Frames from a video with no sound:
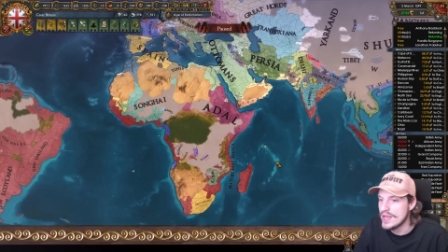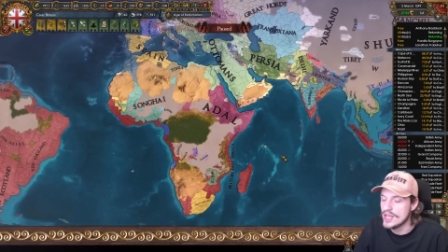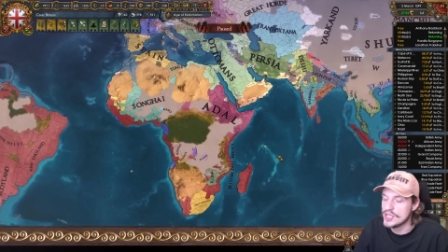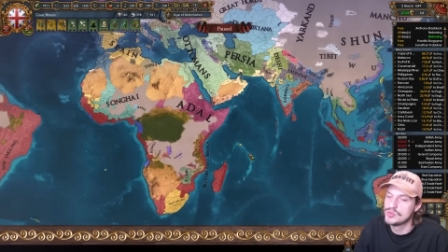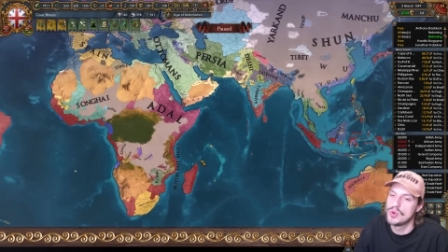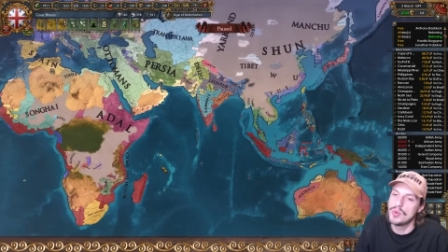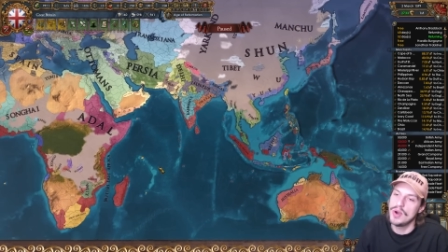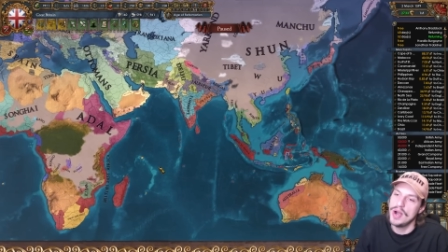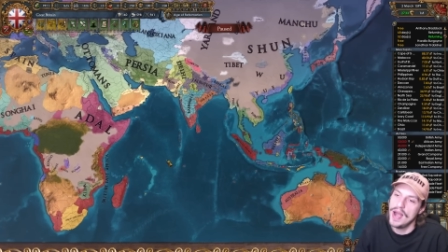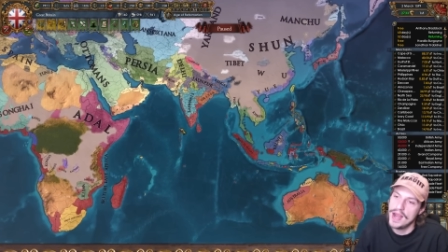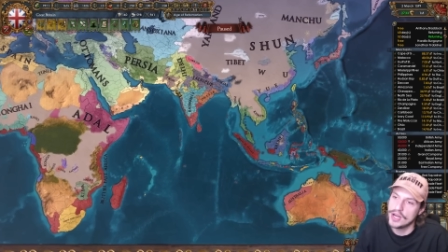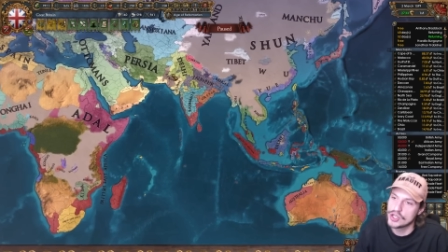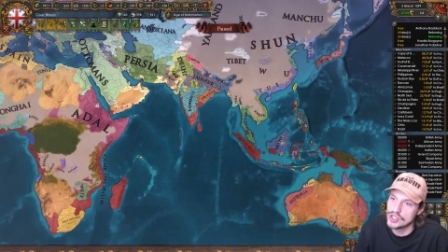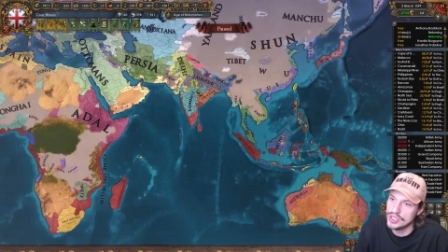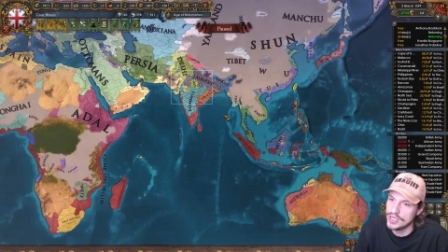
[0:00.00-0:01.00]
is where we're
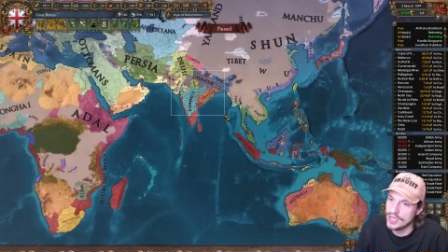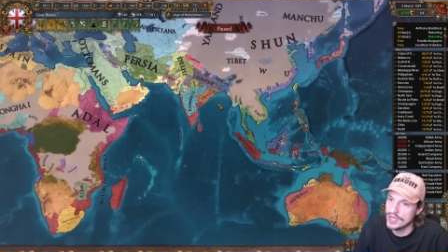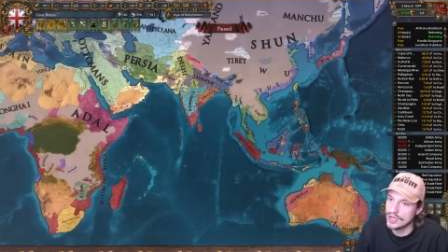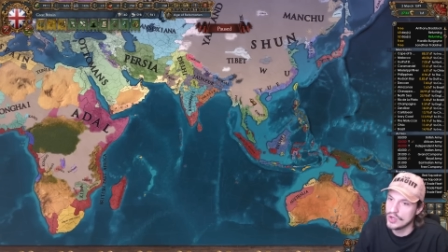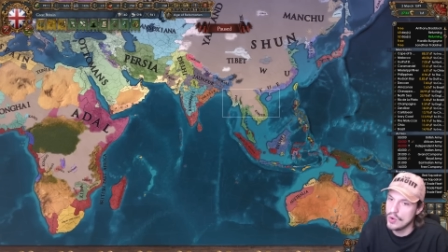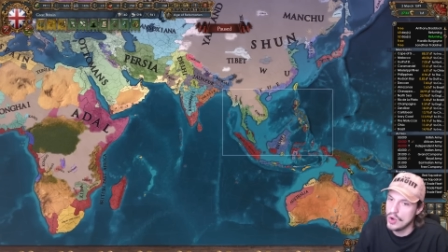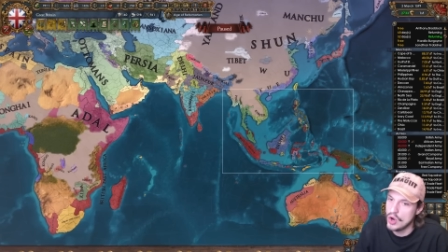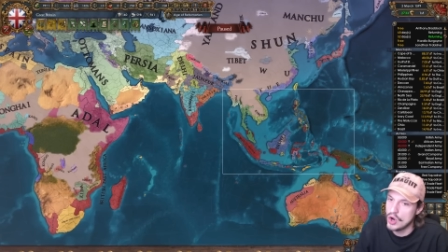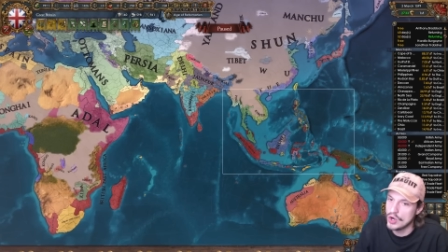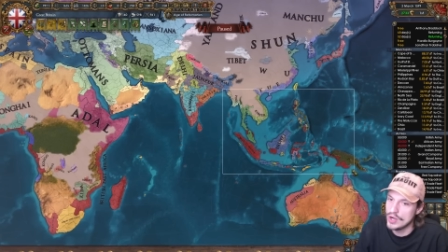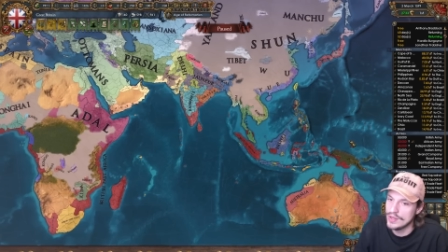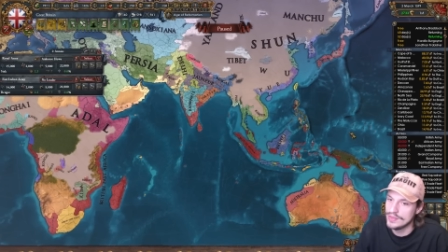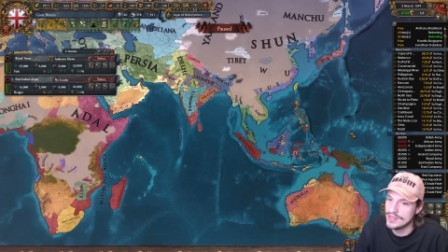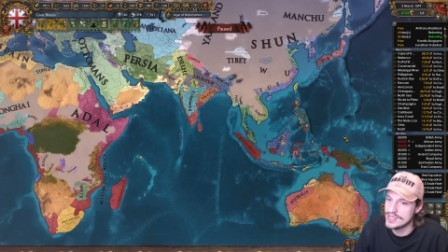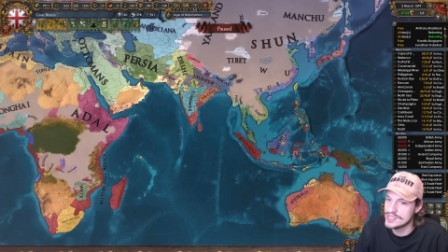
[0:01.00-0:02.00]
actually gonna go hard
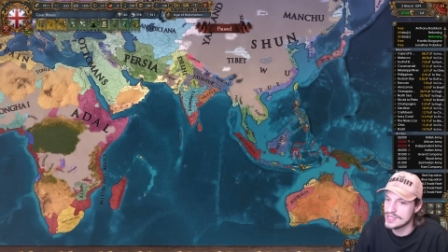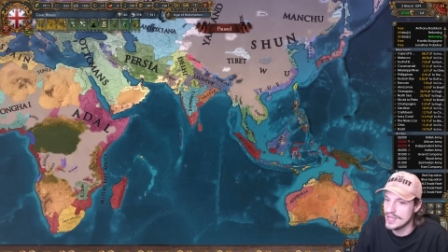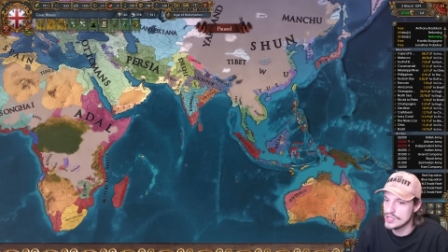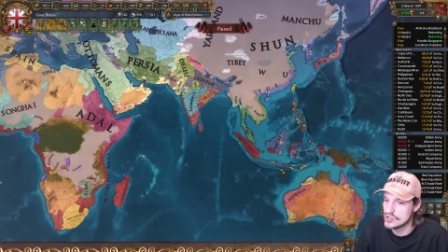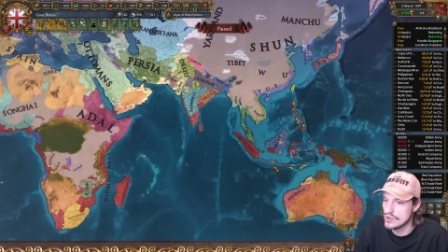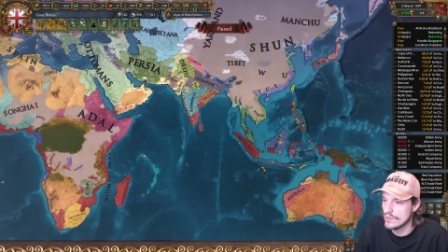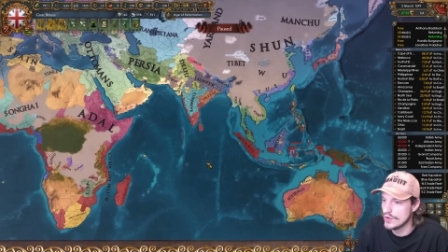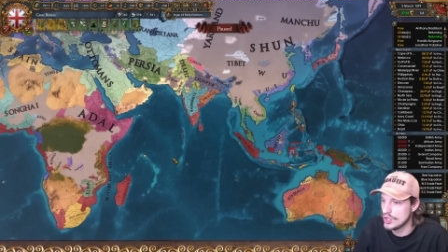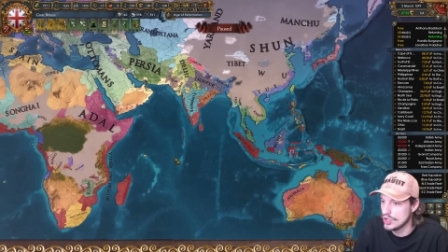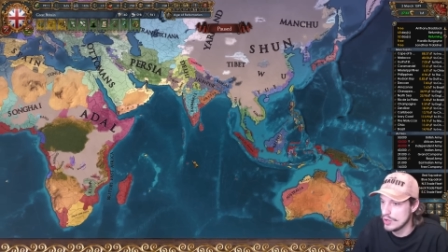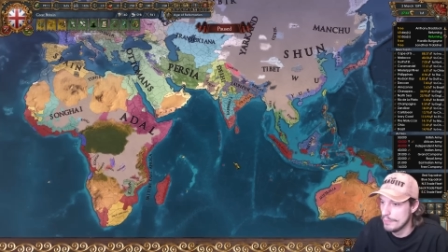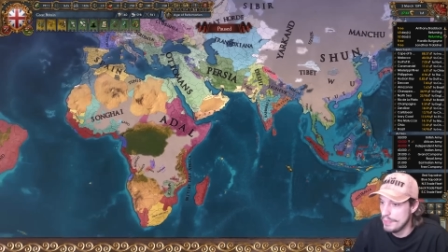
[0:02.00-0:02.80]
on these guys over here.